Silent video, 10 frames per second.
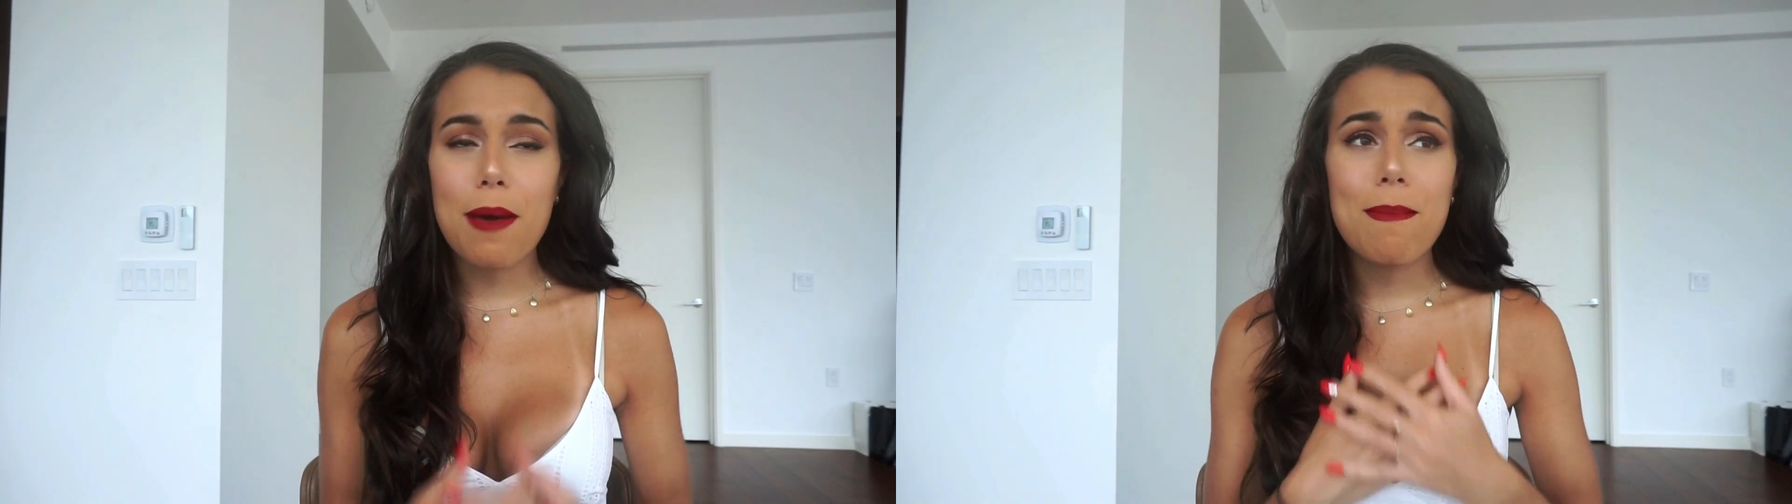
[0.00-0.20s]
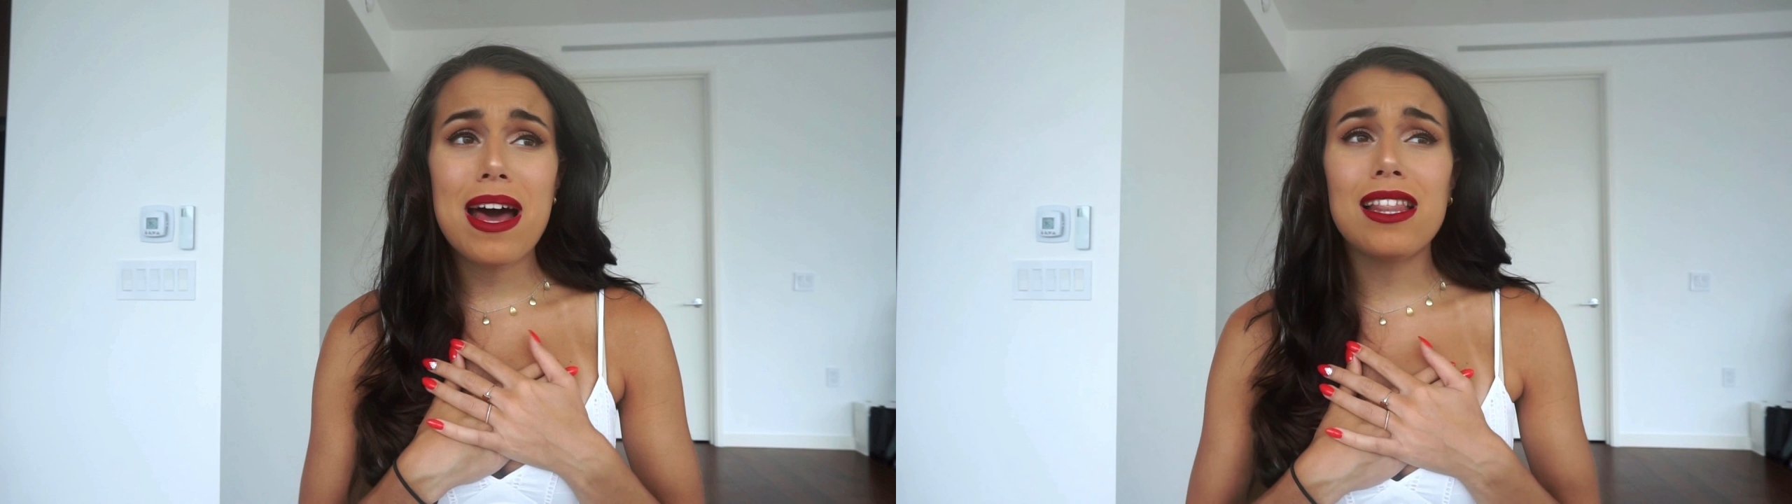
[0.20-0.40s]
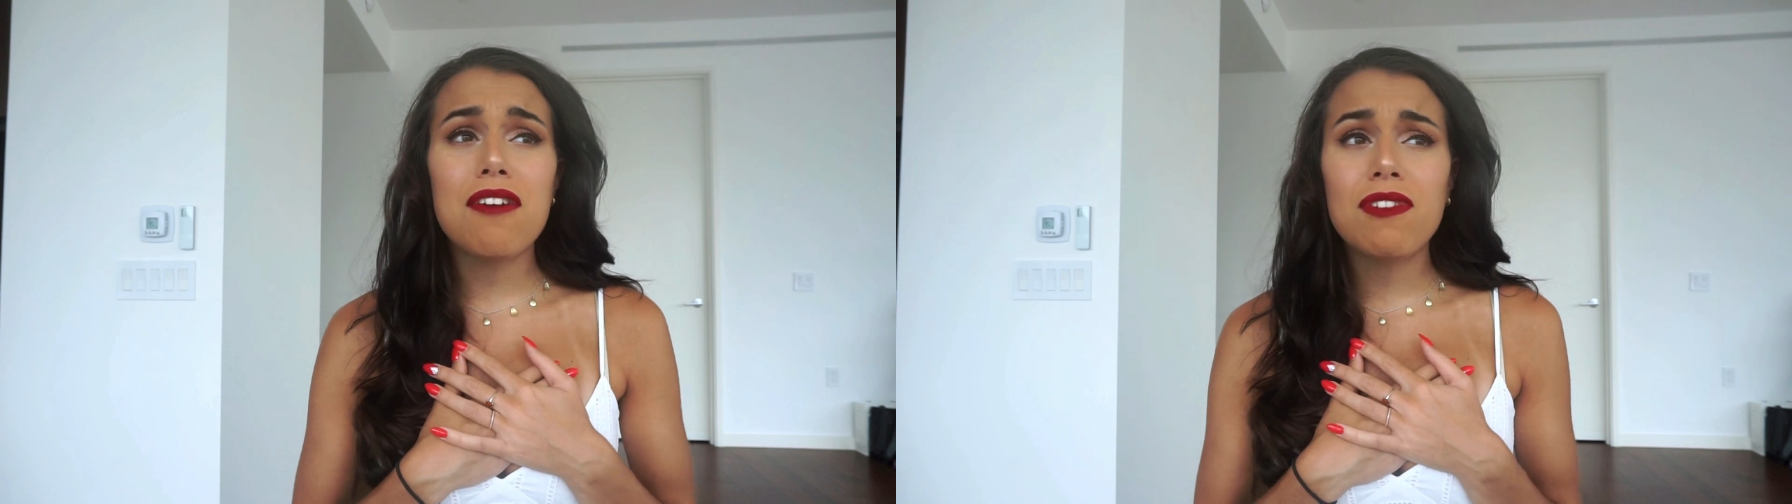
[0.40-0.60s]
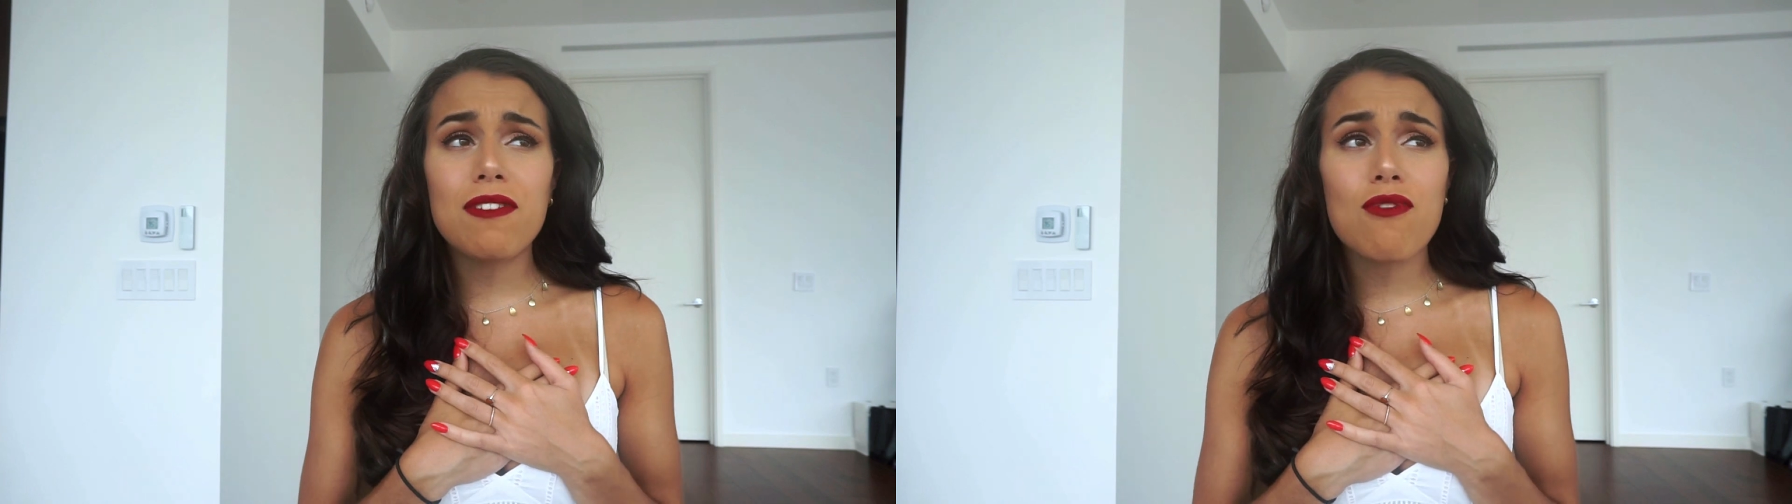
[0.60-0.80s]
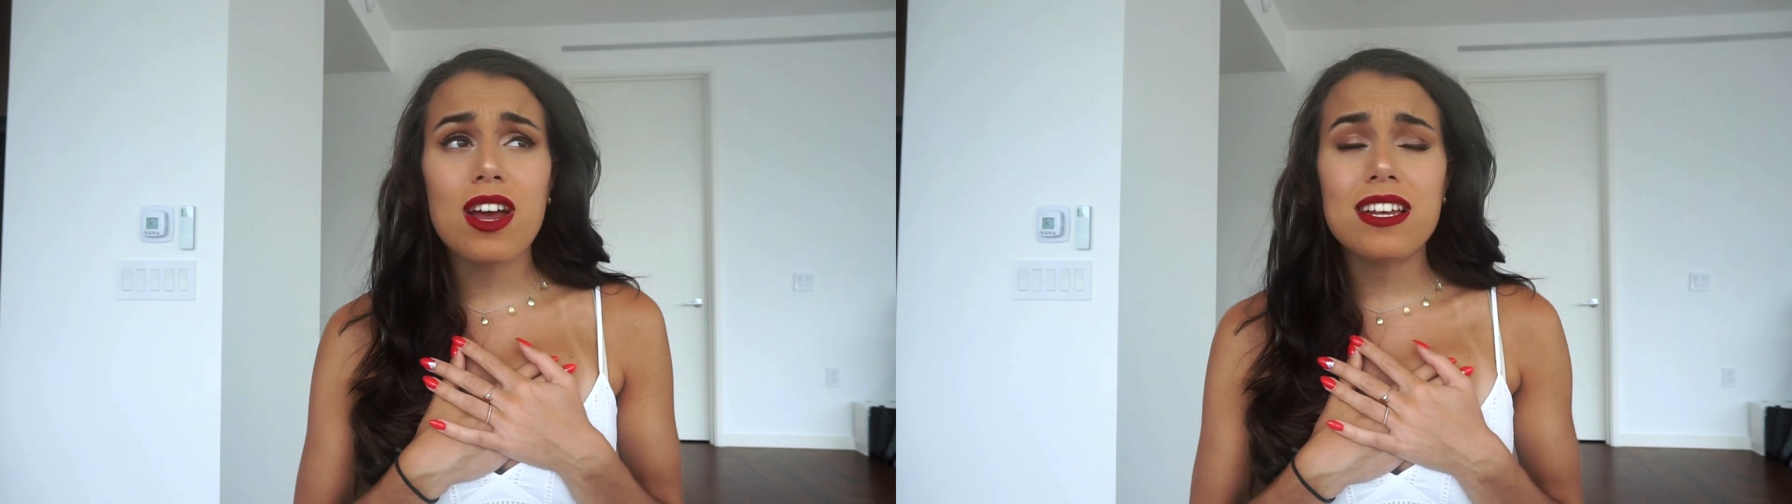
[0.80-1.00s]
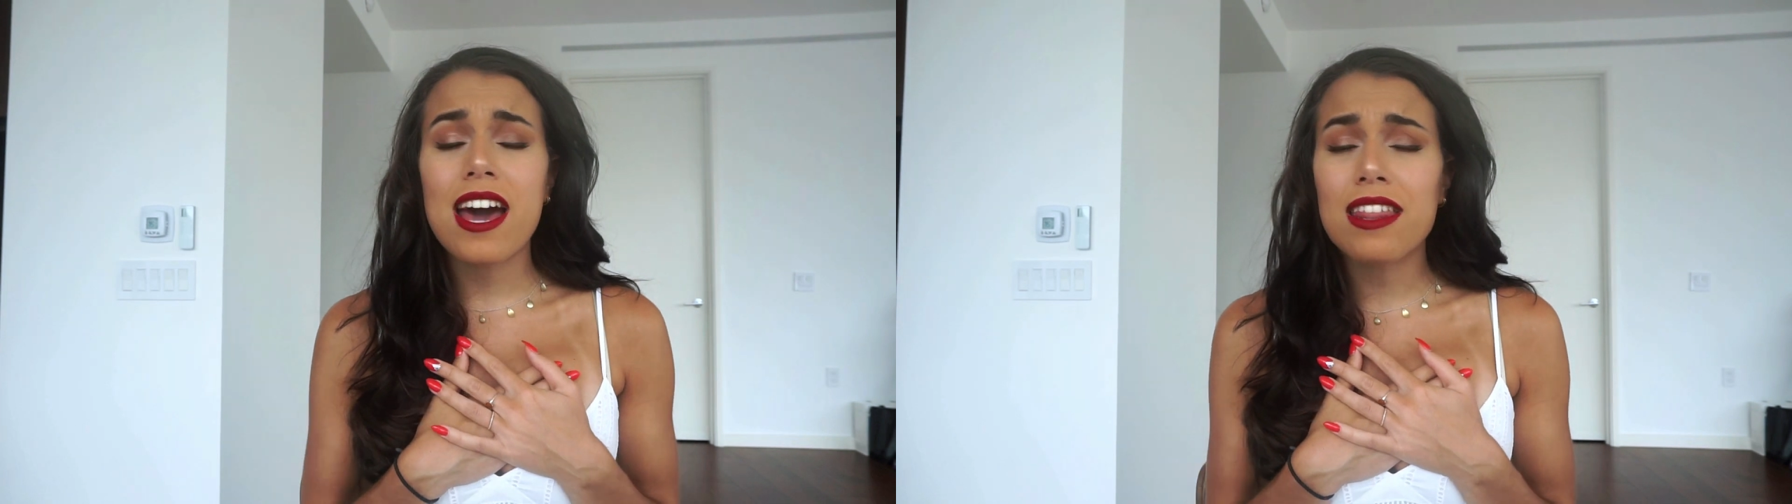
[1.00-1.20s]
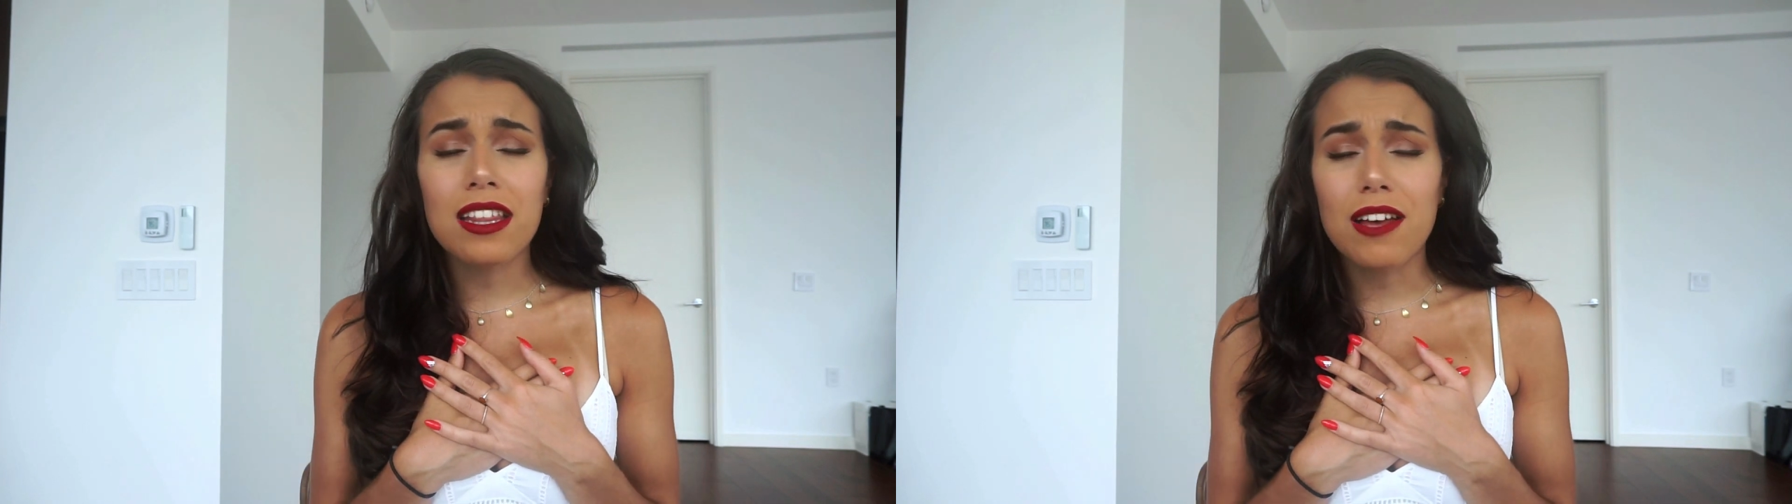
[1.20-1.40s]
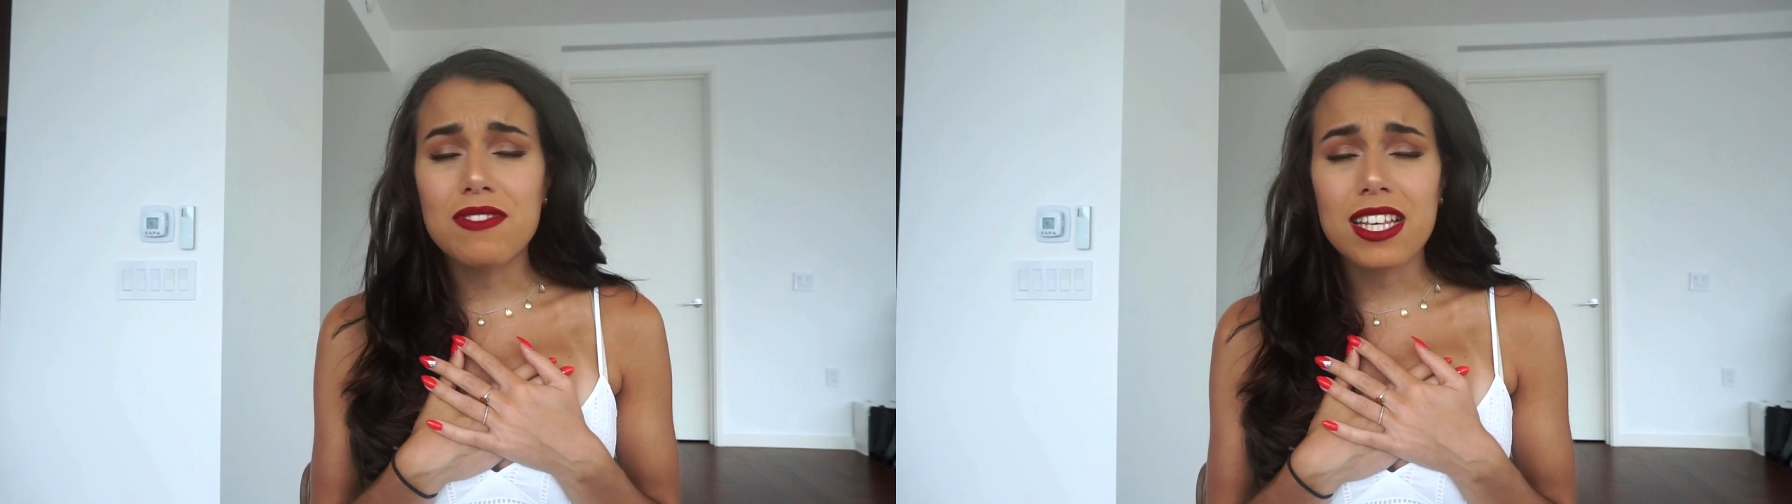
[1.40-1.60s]
my lovely friend Heather
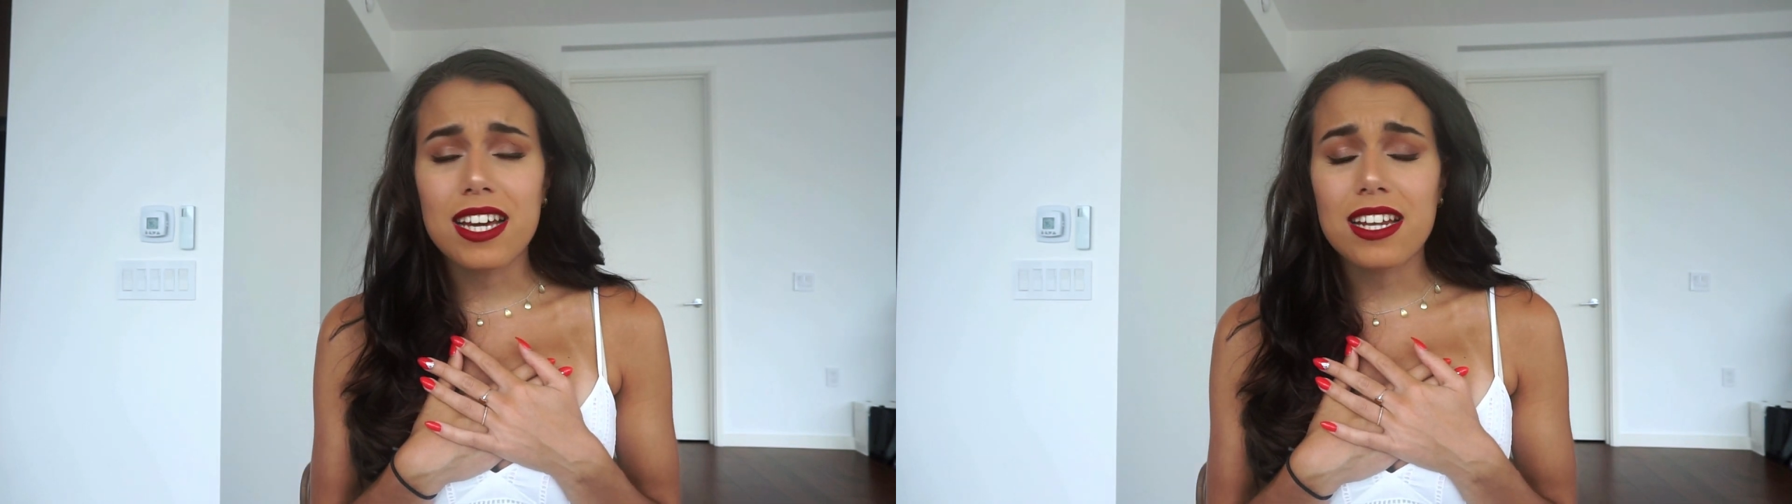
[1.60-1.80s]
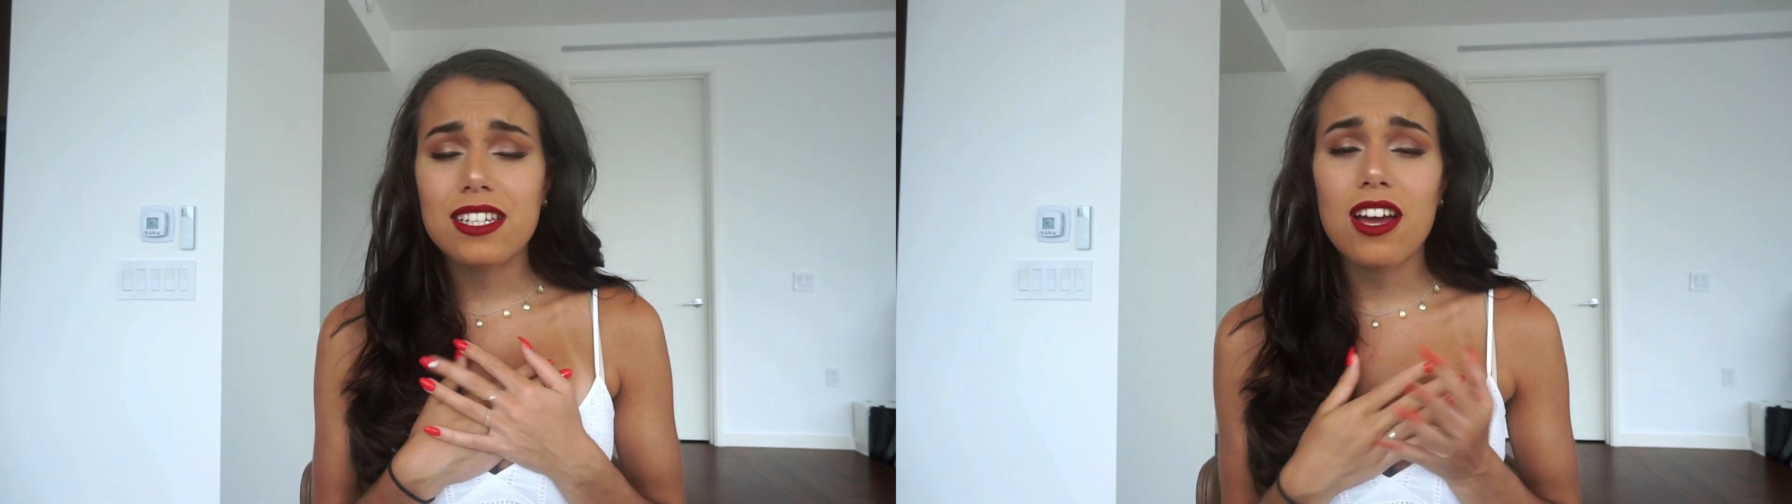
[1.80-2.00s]
loves it